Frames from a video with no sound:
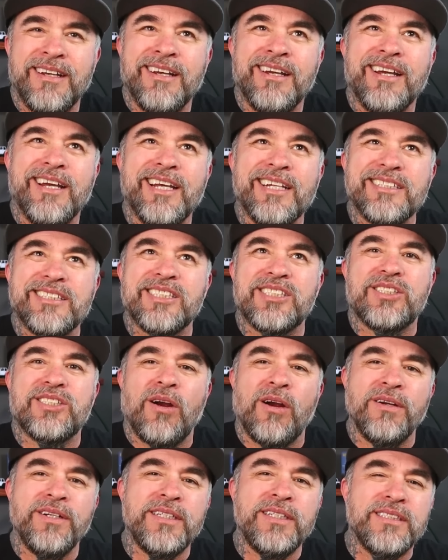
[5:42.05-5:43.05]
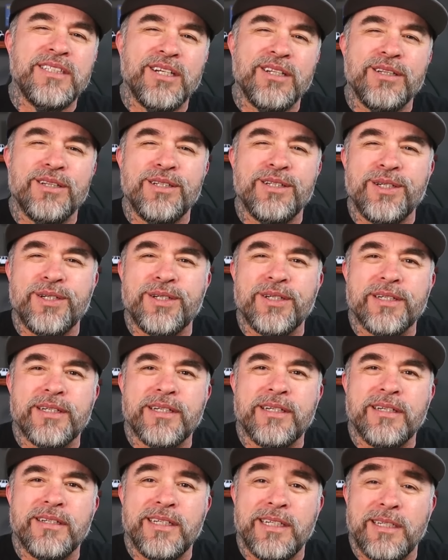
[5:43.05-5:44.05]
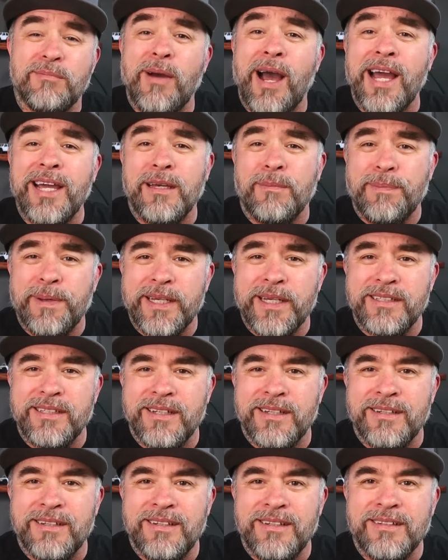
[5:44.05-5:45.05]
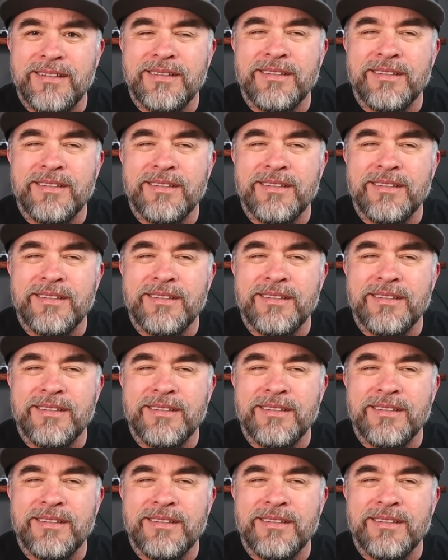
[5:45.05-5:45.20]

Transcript: it started to look, in my opinion,